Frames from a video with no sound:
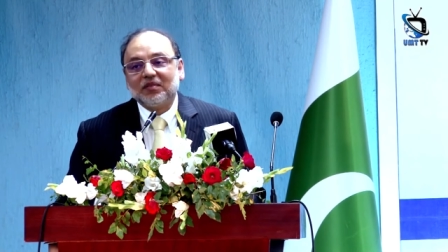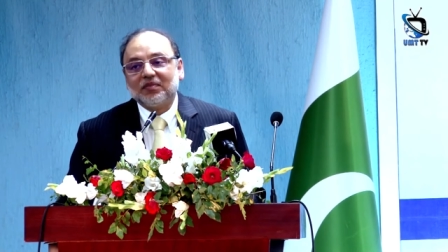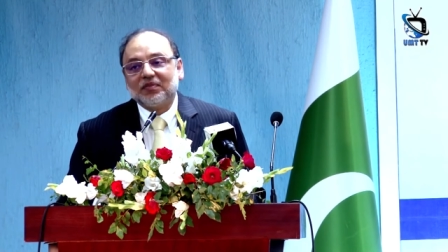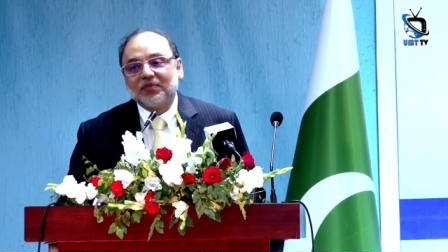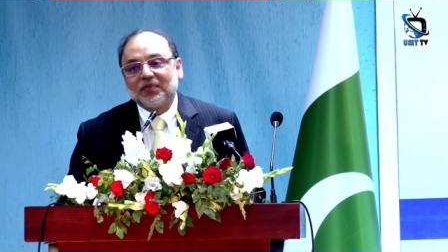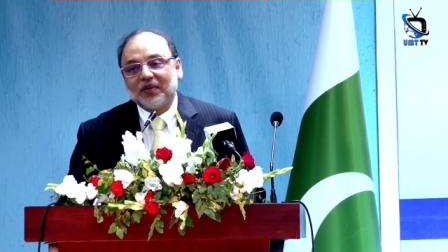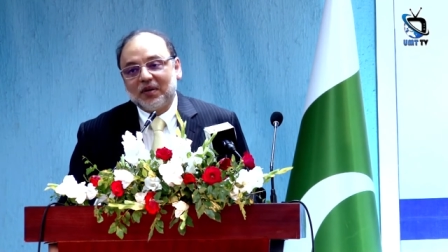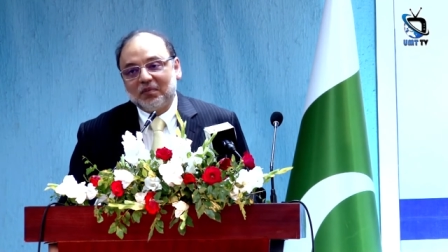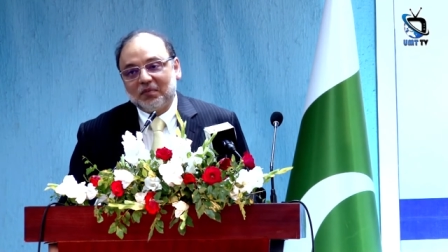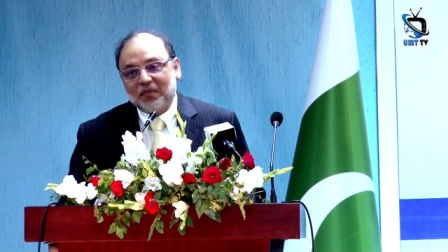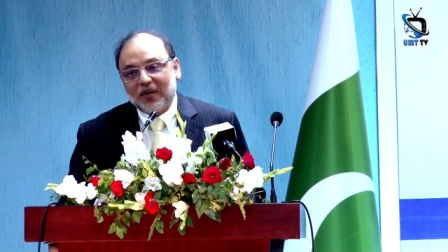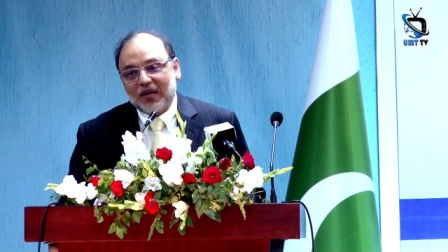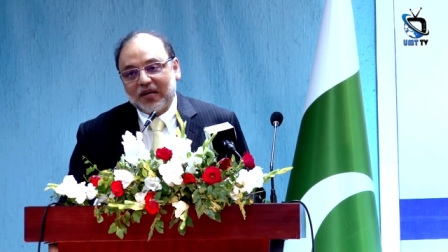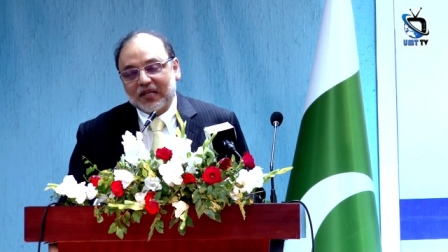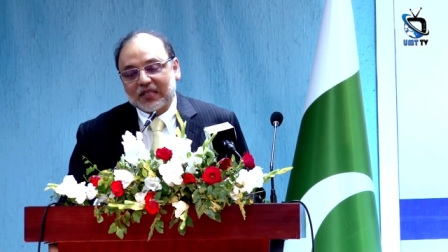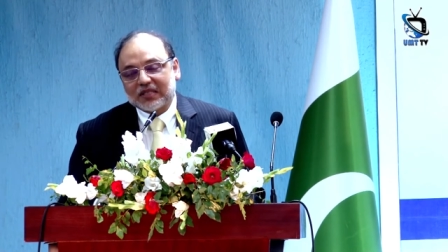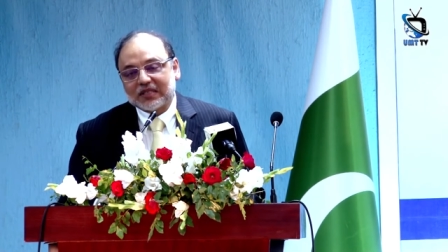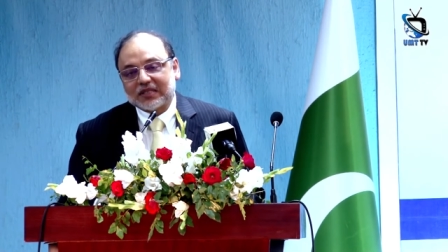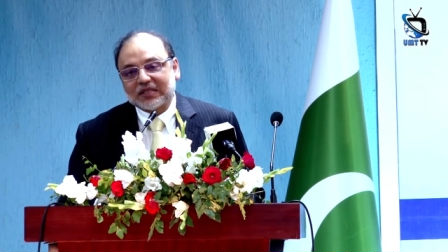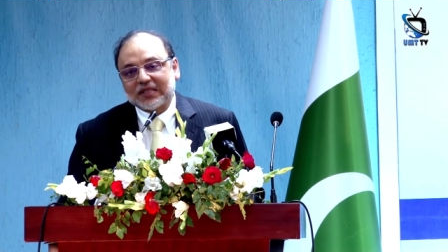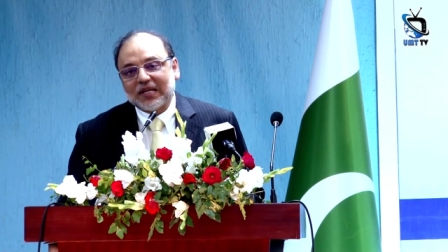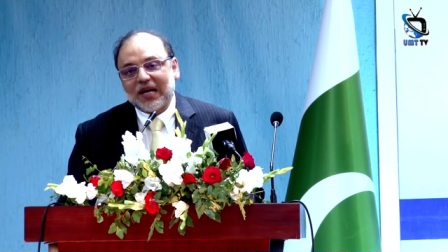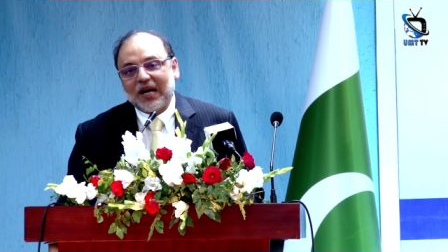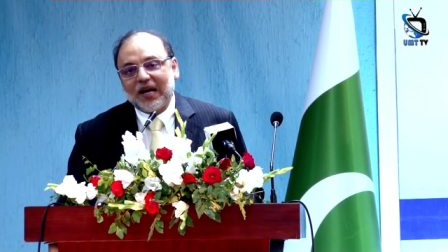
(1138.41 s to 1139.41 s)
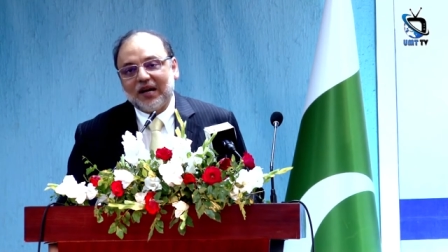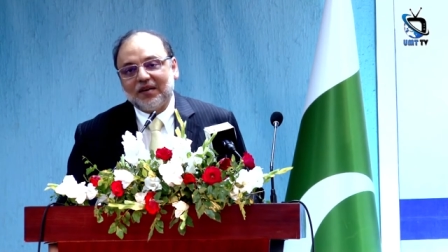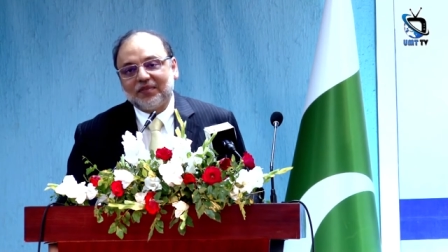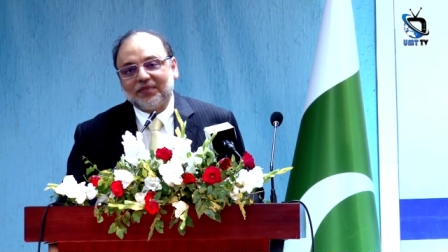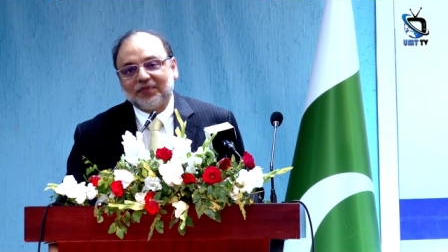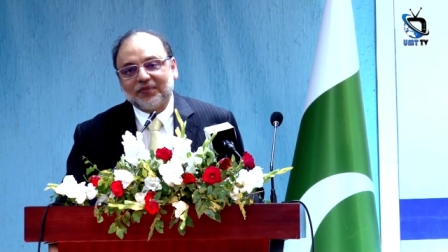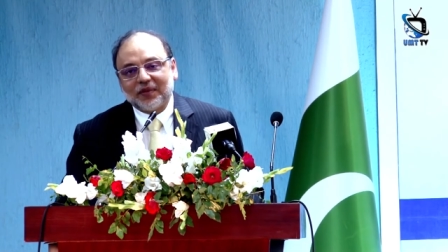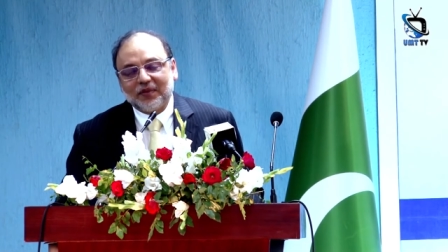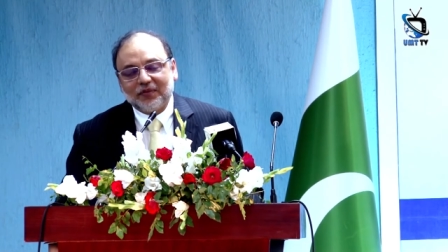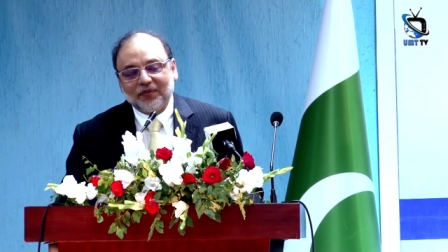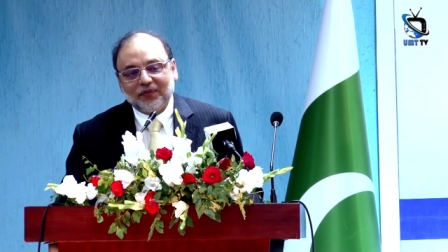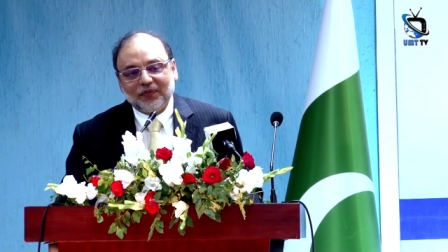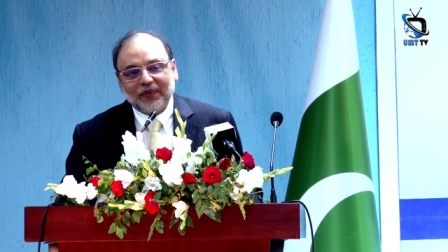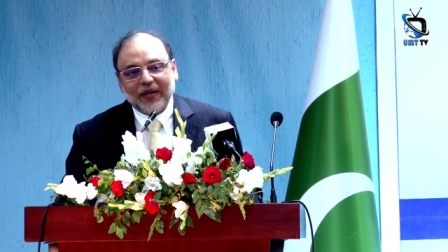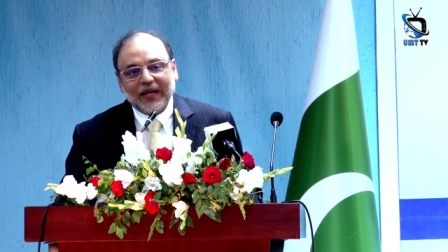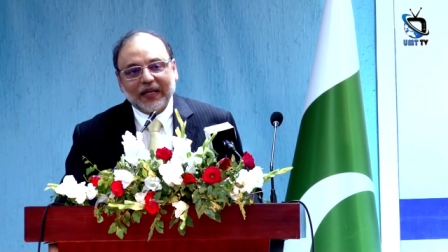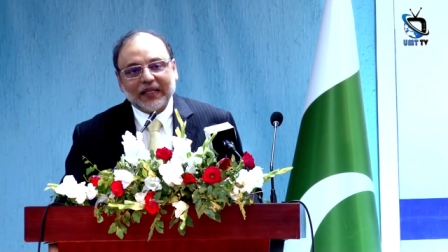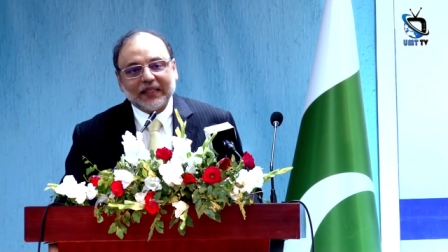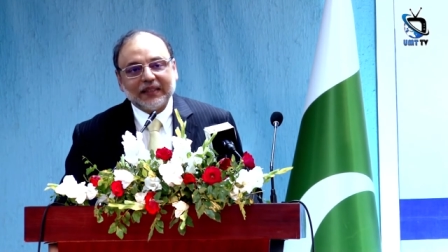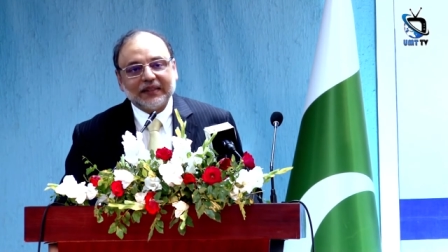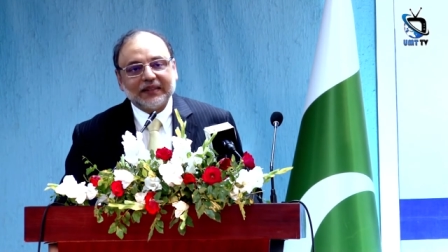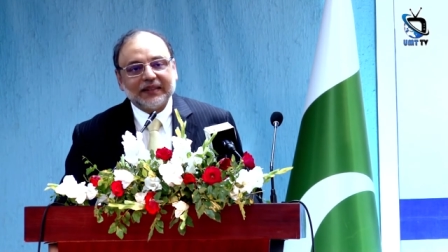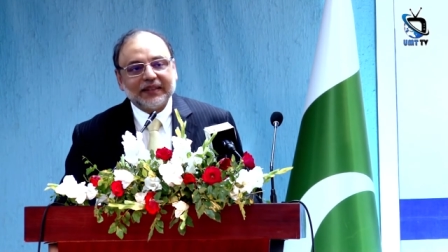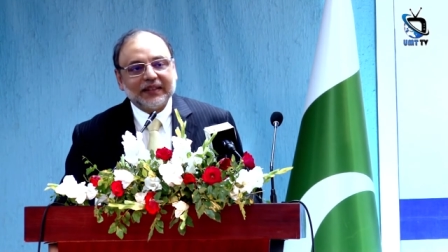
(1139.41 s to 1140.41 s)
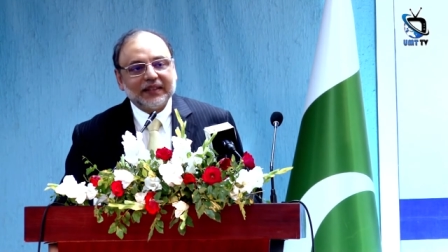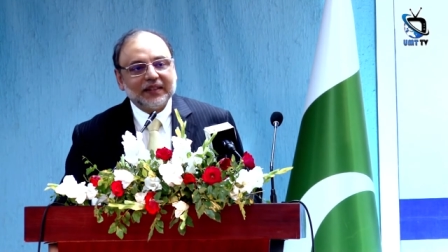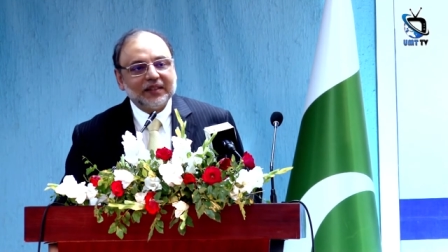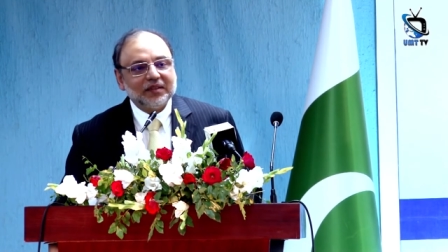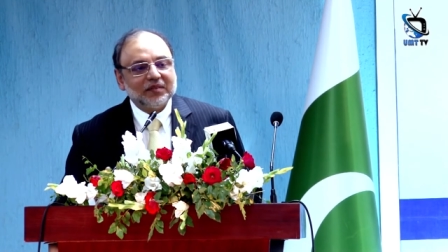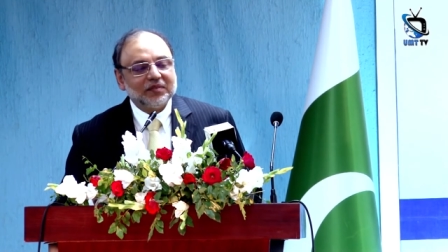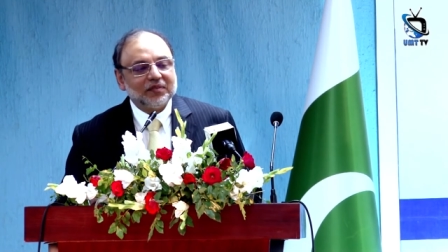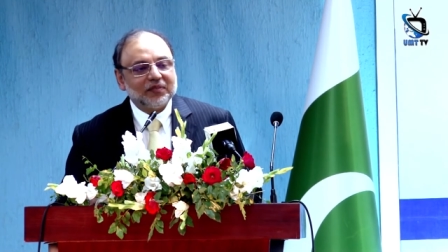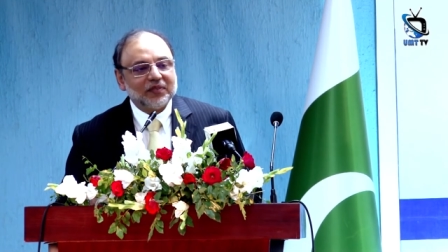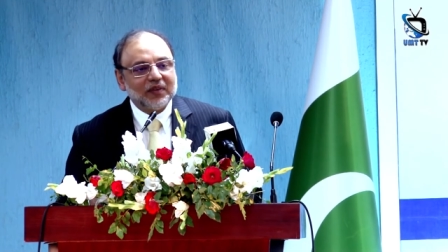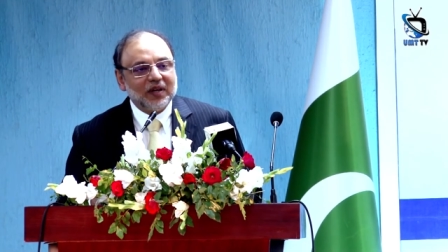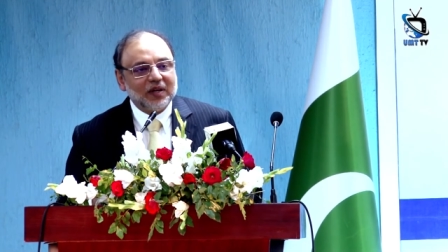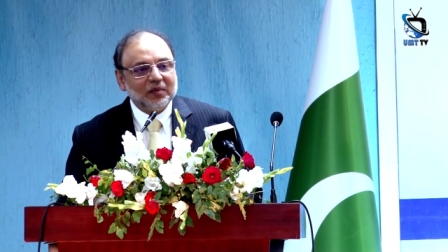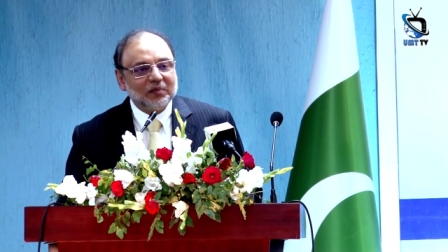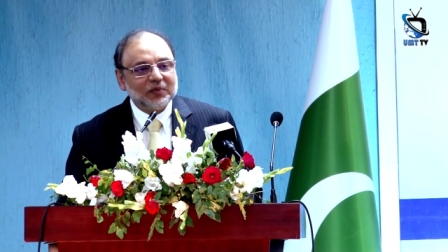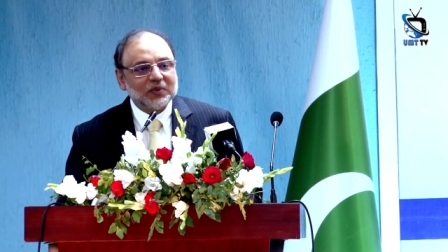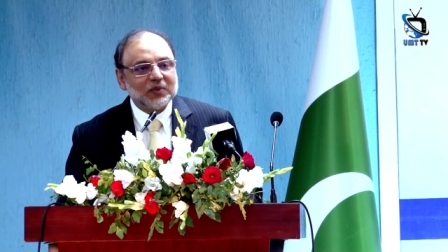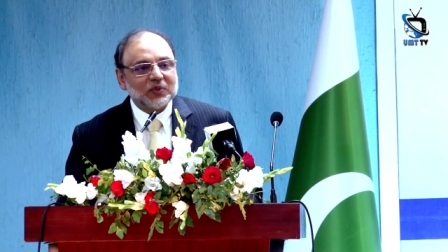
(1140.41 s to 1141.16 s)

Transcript: from our staff, from faculty, from